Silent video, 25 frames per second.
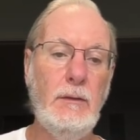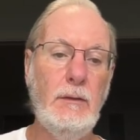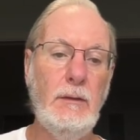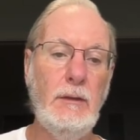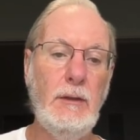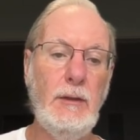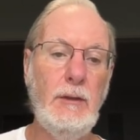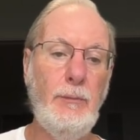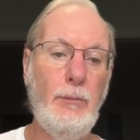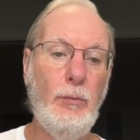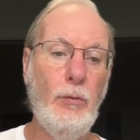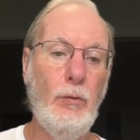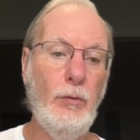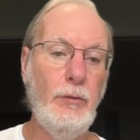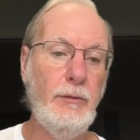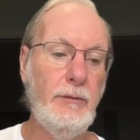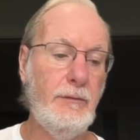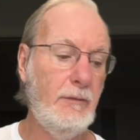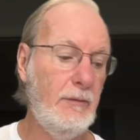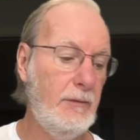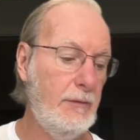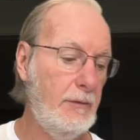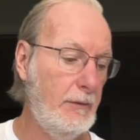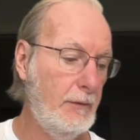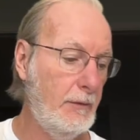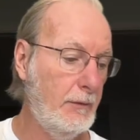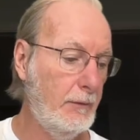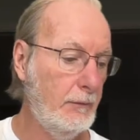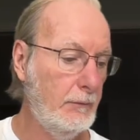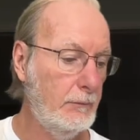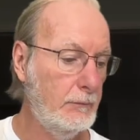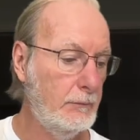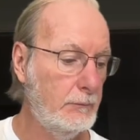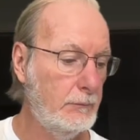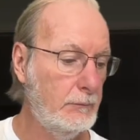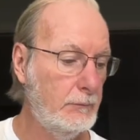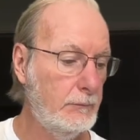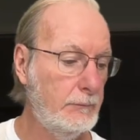a point
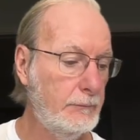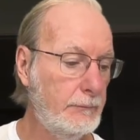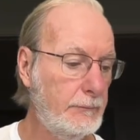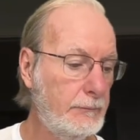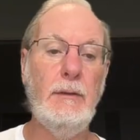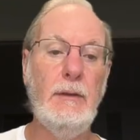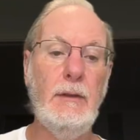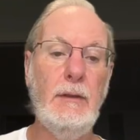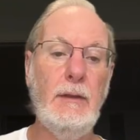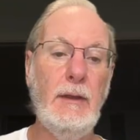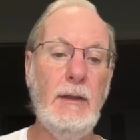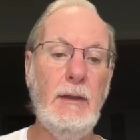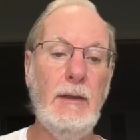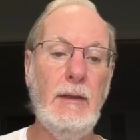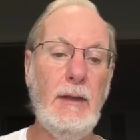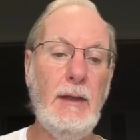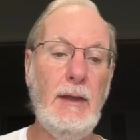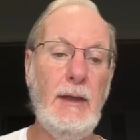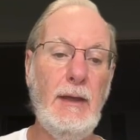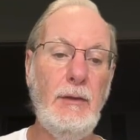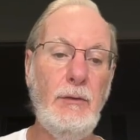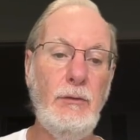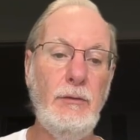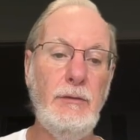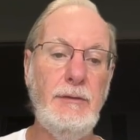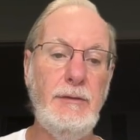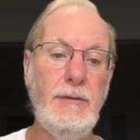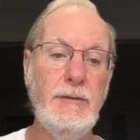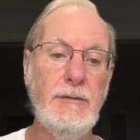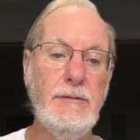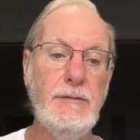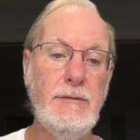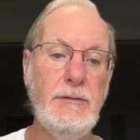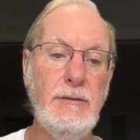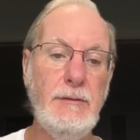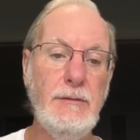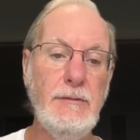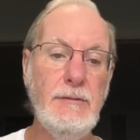here at a
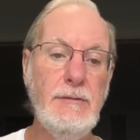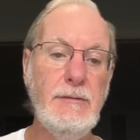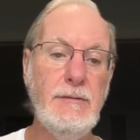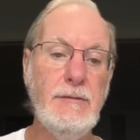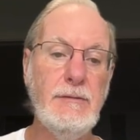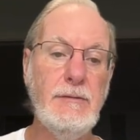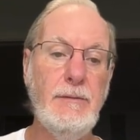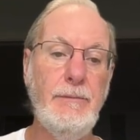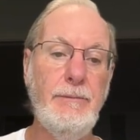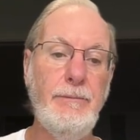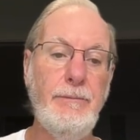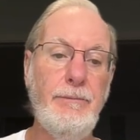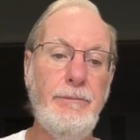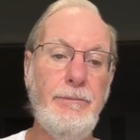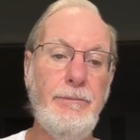distance.